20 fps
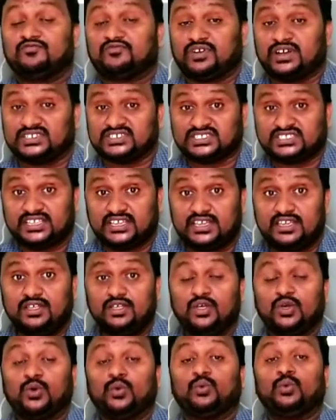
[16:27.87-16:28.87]
First
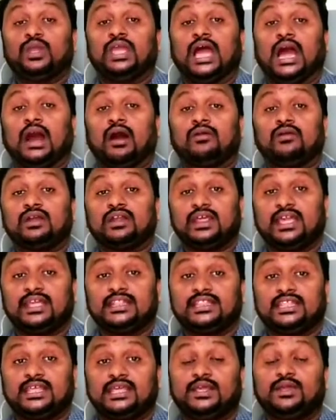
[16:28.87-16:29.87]
thing, we have to
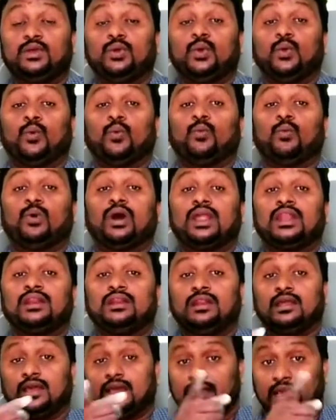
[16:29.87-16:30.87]
take the
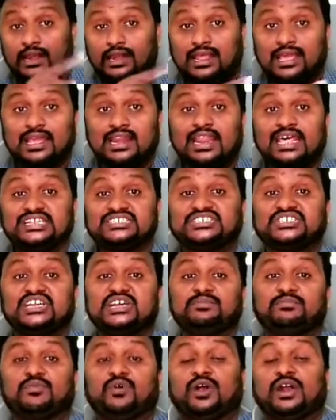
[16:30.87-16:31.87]
one irregular
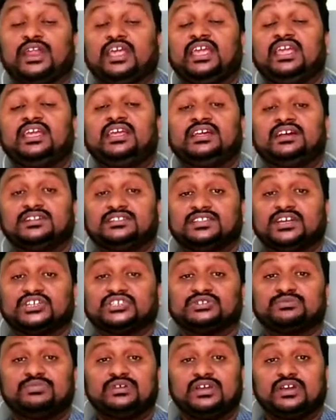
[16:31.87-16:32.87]
shaped body
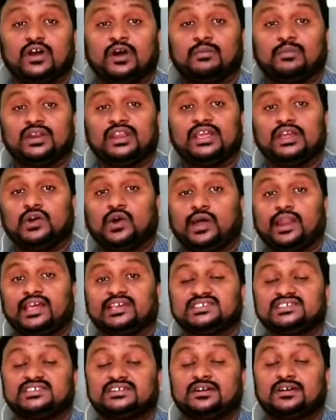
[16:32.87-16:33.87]
that should be commonly called
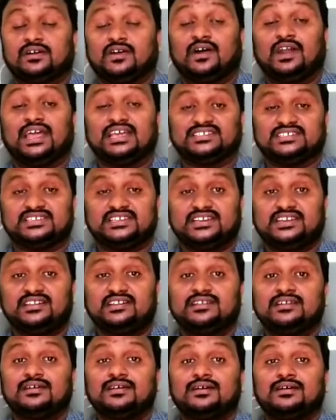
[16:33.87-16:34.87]
as
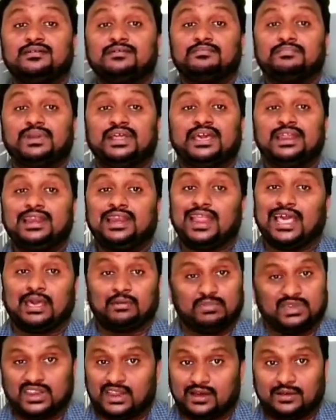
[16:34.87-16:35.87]
here plane
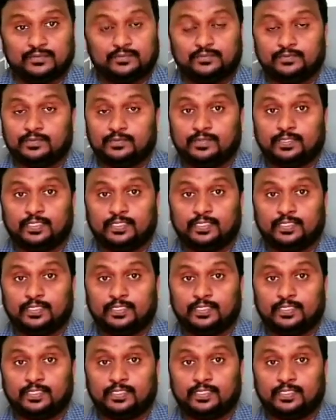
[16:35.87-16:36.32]
lamina.